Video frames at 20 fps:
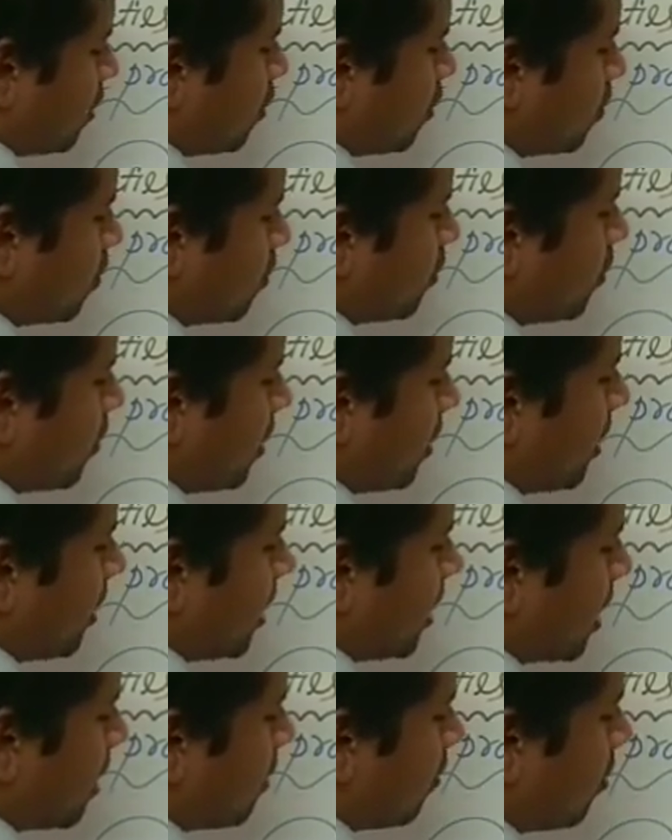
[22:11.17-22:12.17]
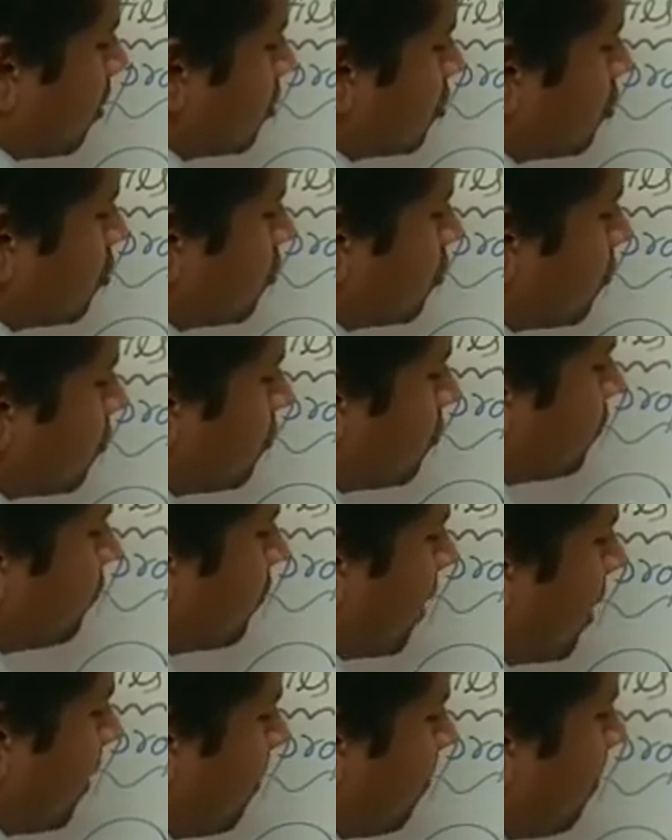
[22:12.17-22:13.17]
2 equals to
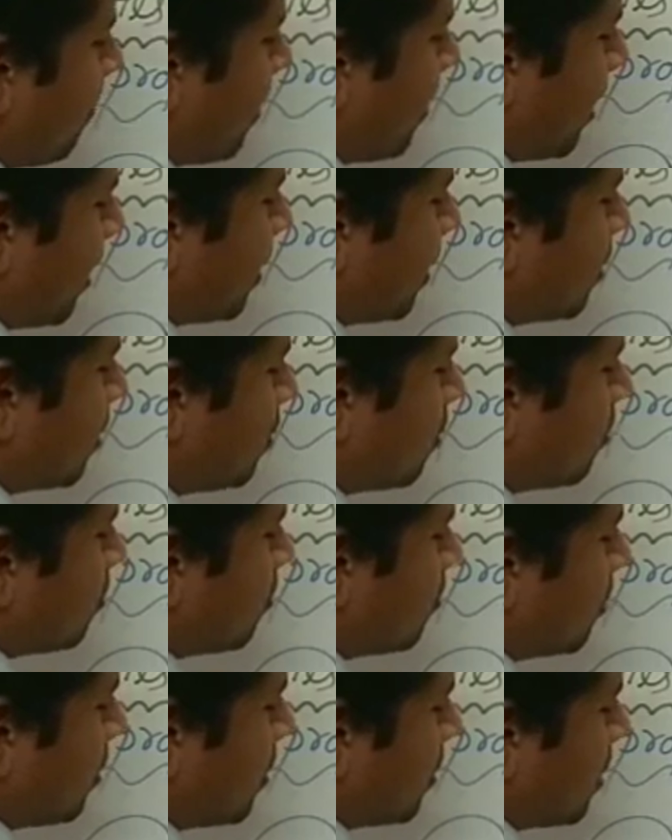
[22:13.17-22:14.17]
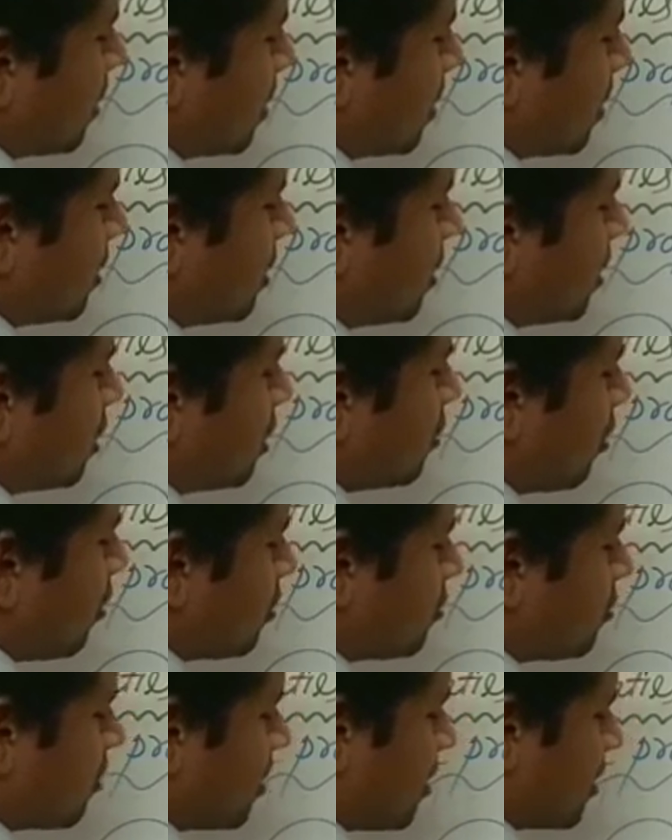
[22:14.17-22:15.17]
5 by 2, it is
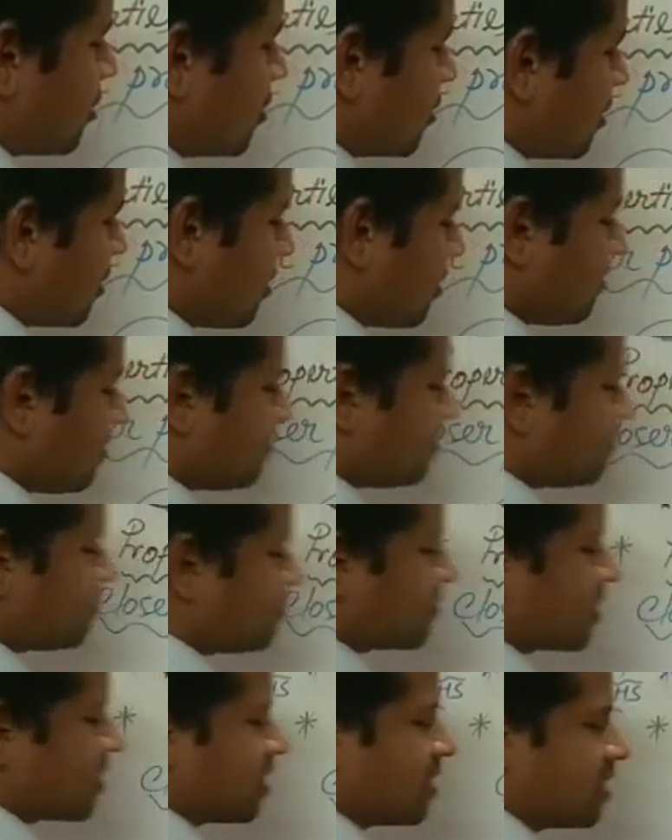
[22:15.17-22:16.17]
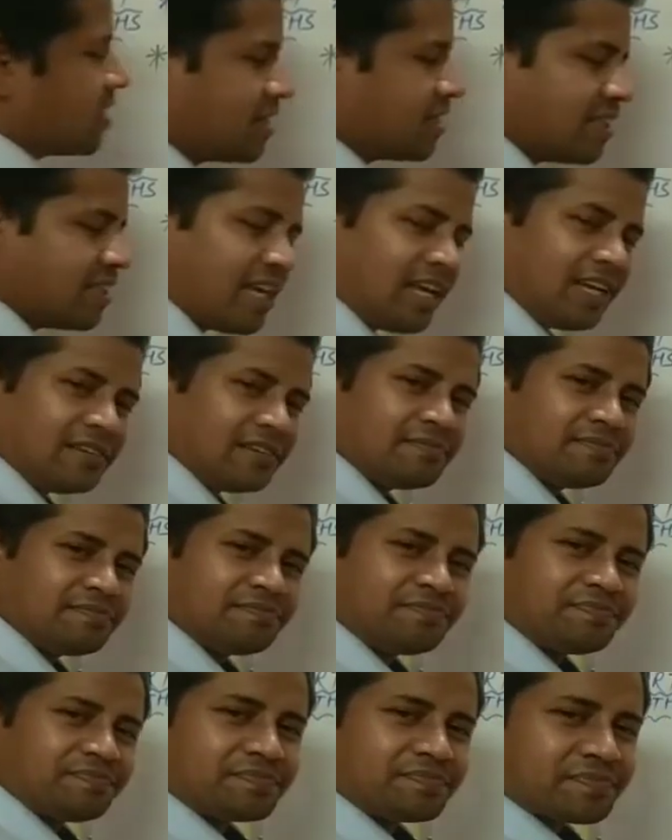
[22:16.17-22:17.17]
also rational. Then
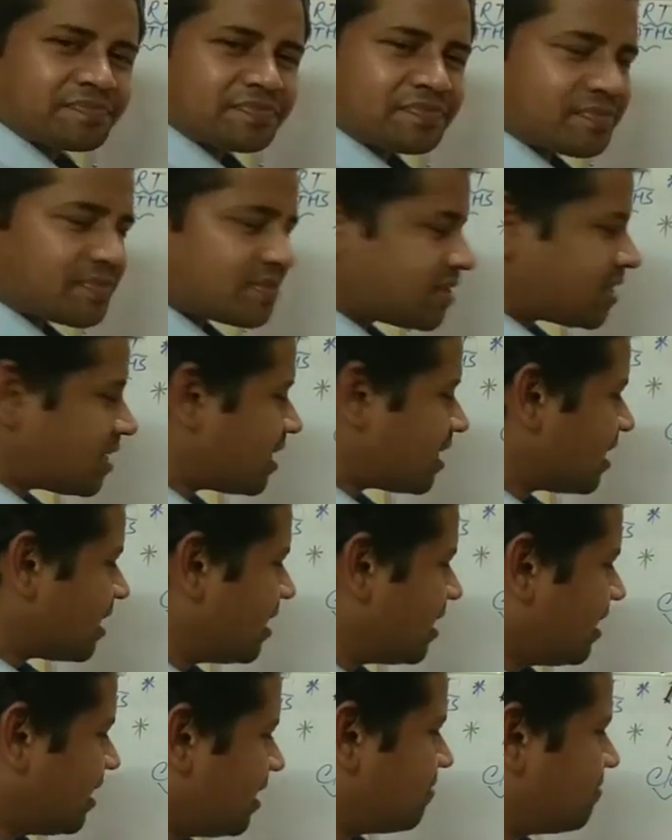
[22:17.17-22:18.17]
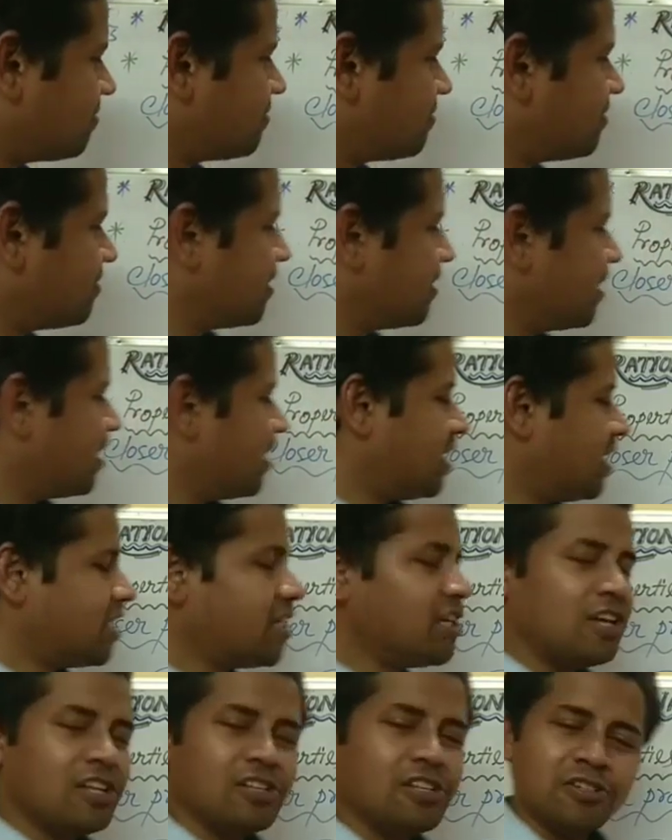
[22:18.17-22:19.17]
if it
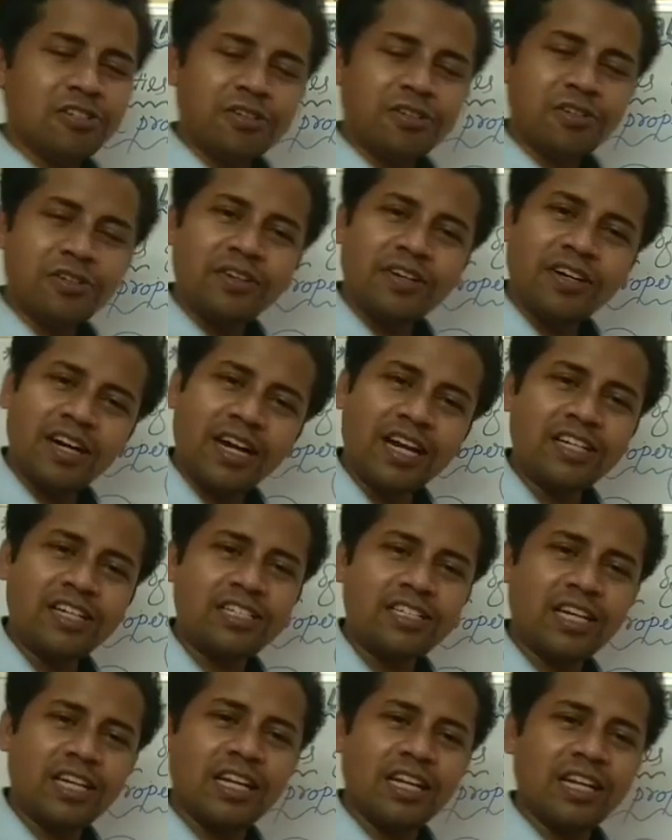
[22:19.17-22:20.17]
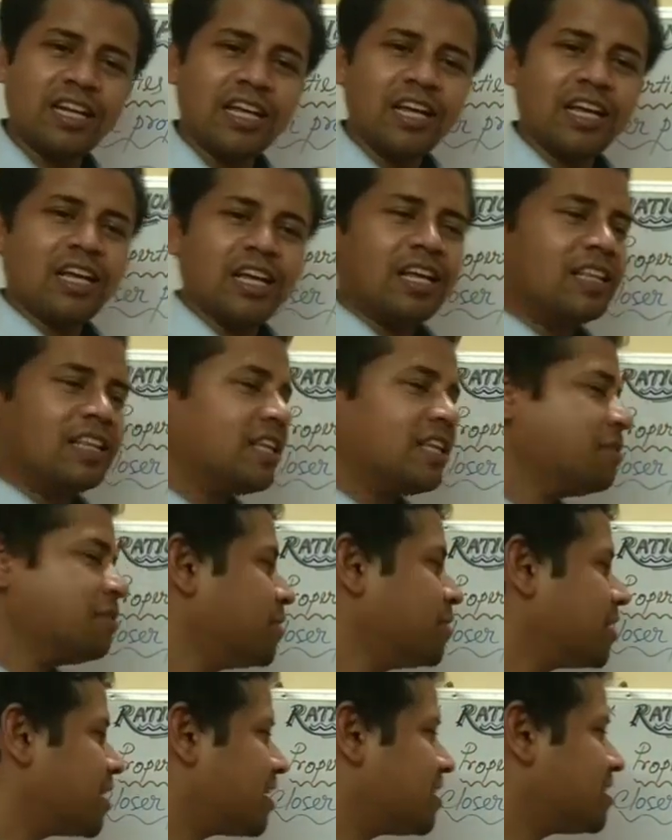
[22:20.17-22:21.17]
is also rational, then
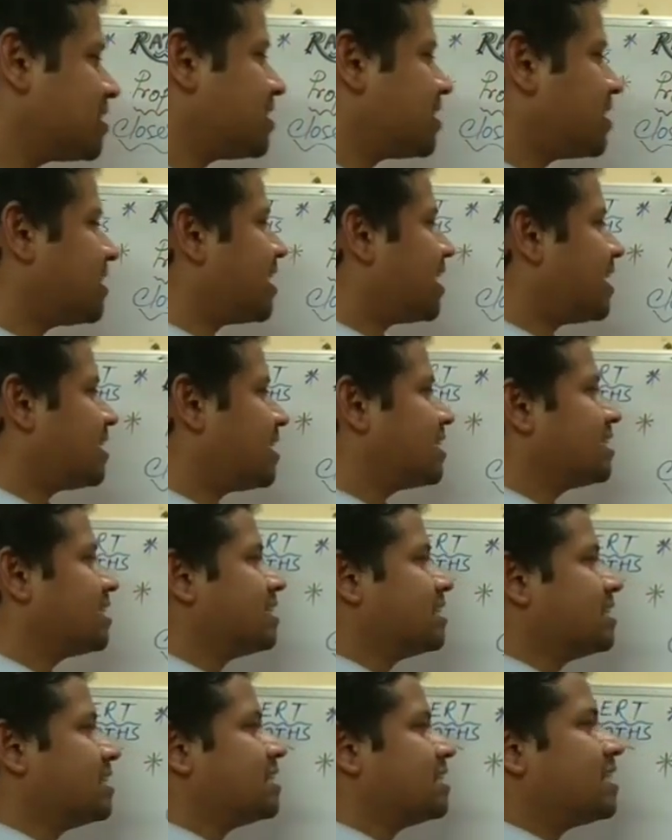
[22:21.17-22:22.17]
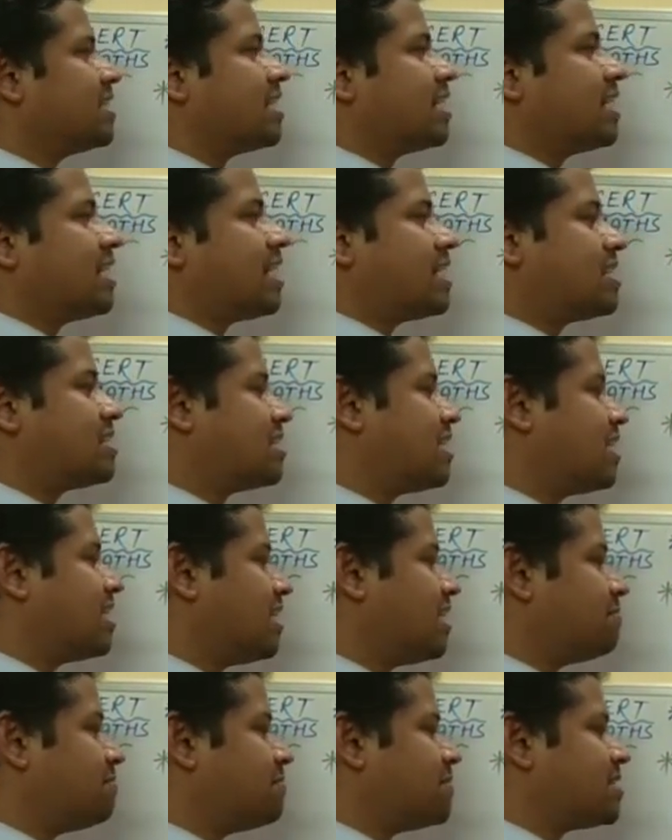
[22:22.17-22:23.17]
we can say that the rational
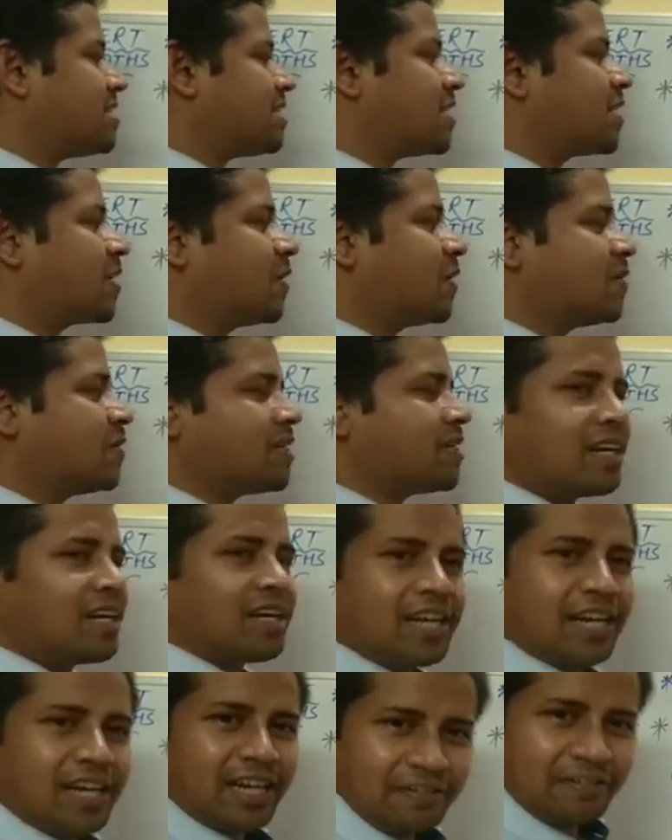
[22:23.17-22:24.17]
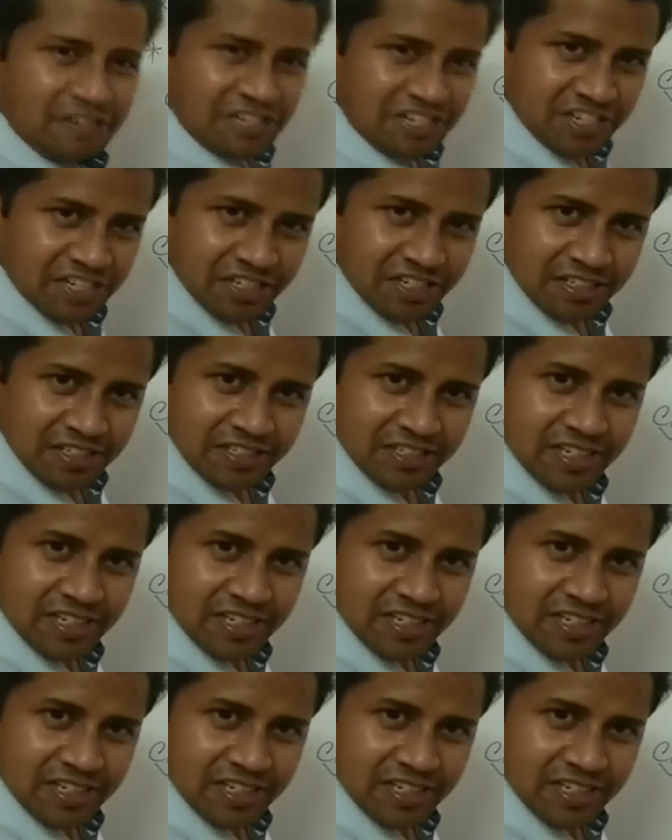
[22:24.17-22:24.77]
numbers are closure under division.